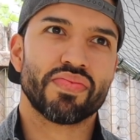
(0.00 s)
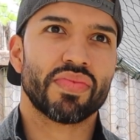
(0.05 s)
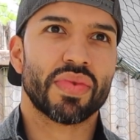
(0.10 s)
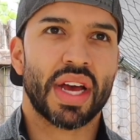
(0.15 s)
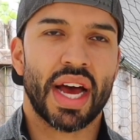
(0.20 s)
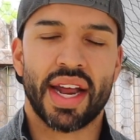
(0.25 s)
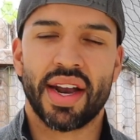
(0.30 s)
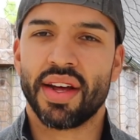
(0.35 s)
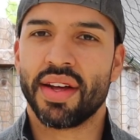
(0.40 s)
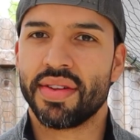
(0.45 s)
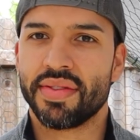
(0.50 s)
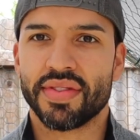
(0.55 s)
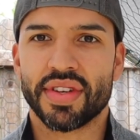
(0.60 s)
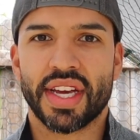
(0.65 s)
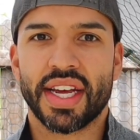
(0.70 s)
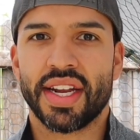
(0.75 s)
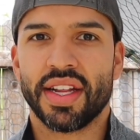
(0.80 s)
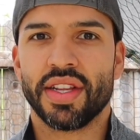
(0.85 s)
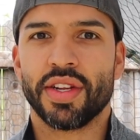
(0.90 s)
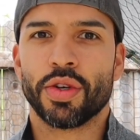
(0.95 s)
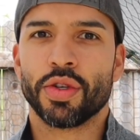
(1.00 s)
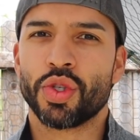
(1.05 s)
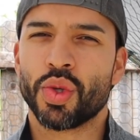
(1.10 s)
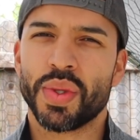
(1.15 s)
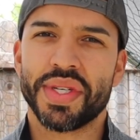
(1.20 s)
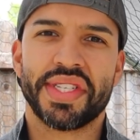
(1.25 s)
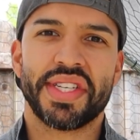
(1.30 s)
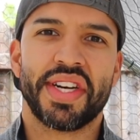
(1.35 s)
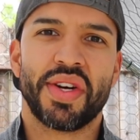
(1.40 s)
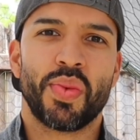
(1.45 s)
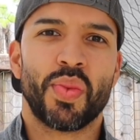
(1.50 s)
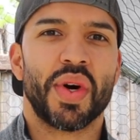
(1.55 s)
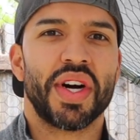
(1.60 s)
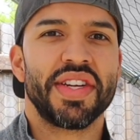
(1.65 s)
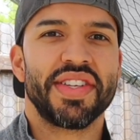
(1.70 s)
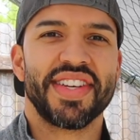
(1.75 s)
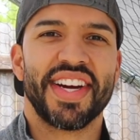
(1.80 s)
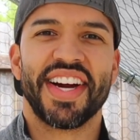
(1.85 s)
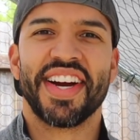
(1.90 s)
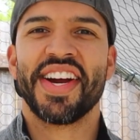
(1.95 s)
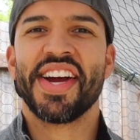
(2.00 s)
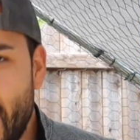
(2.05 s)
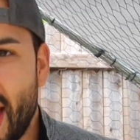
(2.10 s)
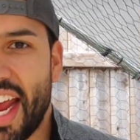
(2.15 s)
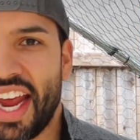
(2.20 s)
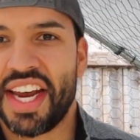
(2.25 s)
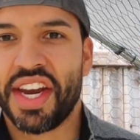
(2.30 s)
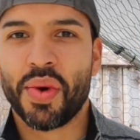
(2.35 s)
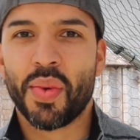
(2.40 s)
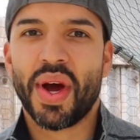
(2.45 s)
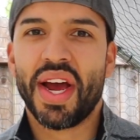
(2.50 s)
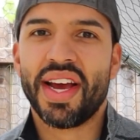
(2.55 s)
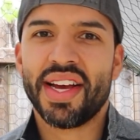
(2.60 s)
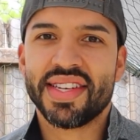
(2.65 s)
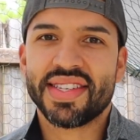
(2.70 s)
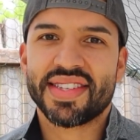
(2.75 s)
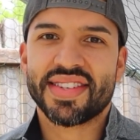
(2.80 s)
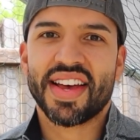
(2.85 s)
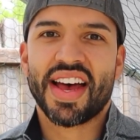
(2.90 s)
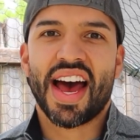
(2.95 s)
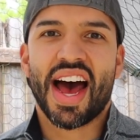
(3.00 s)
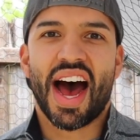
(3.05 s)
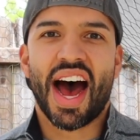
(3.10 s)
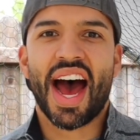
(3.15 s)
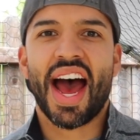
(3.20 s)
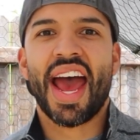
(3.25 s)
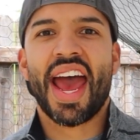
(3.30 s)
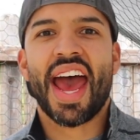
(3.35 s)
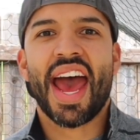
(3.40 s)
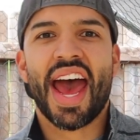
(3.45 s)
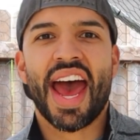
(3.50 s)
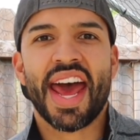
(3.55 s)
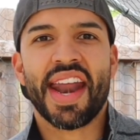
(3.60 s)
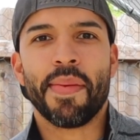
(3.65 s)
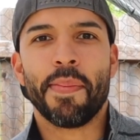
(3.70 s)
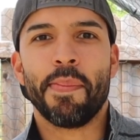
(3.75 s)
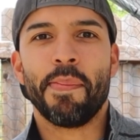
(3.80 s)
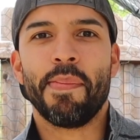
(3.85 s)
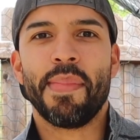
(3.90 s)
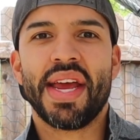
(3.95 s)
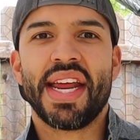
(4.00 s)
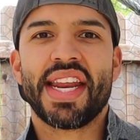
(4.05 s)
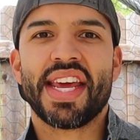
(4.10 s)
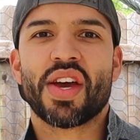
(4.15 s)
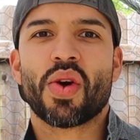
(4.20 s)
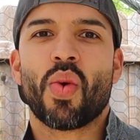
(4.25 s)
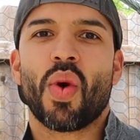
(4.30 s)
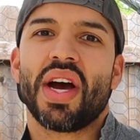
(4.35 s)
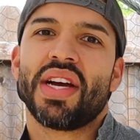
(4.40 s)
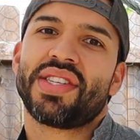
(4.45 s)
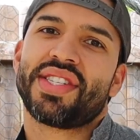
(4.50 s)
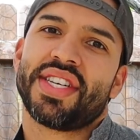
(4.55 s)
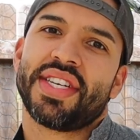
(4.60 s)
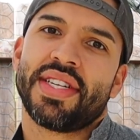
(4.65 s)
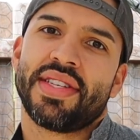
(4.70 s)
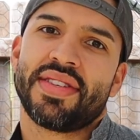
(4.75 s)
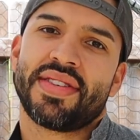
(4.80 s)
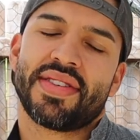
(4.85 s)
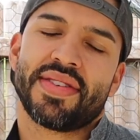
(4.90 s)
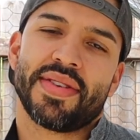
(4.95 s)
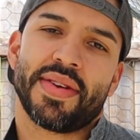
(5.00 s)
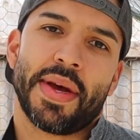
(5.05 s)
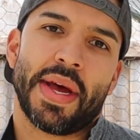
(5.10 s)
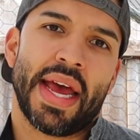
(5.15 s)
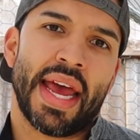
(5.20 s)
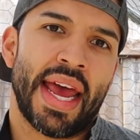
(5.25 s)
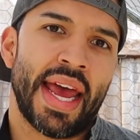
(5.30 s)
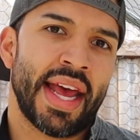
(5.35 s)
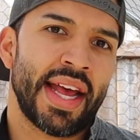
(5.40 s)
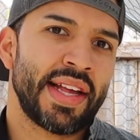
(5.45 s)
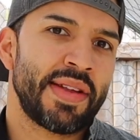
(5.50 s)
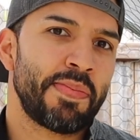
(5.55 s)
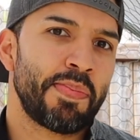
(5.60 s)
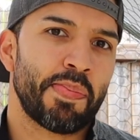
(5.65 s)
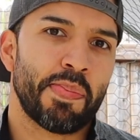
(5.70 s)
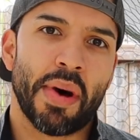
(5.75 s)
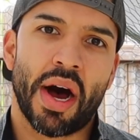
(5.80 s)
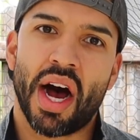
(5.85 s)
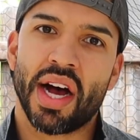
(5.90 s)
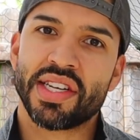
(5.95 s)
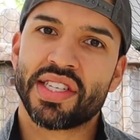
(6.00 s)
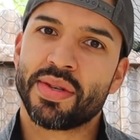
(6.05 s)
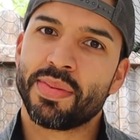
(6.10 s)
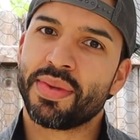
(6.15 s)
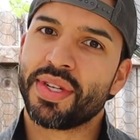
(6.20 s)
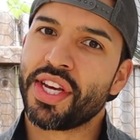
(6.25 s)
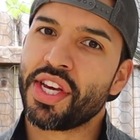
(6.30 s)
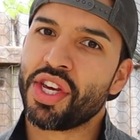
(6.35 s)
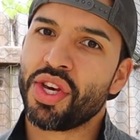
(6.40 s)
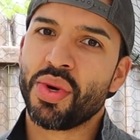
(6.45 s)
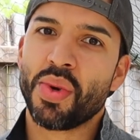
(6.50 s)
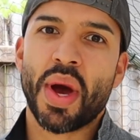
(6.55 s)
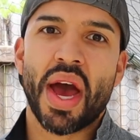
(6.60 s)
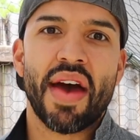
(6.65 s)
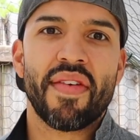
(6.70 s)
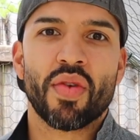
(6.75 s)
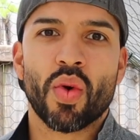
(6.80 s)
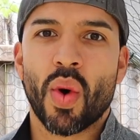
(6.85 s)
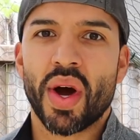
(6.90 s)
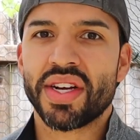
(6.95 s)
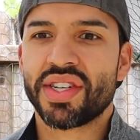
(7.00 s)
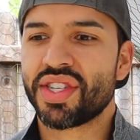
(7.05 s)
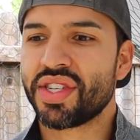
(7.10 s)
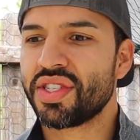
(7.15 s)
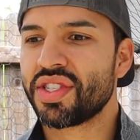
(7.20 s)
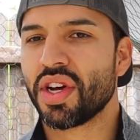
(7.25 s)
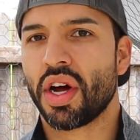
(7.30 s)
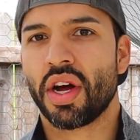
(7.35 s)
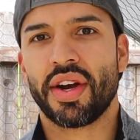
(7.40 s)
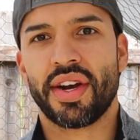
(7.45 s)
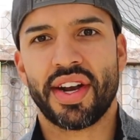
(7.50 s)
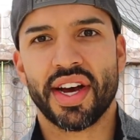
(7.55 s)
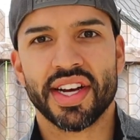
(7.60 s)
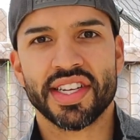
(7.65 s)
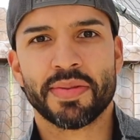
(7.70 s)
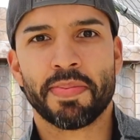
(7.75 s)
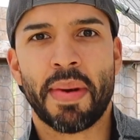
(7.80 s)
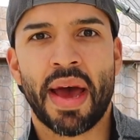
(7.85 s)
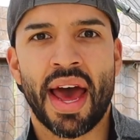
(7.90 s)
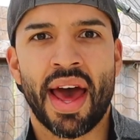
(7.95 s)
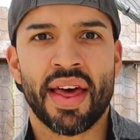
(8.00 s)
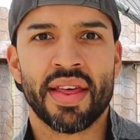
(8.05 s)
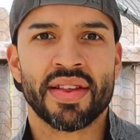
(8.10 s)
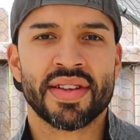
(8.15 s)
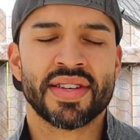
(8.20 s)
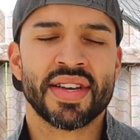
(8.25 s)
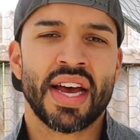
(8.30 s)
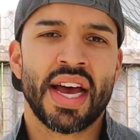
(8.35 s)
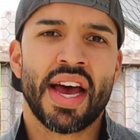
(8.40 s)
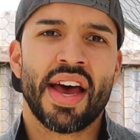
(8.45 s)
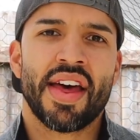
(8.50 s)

Kind of get a little twisted in words there. Anyways, I had many questions, and possibly you have questions on dust baths.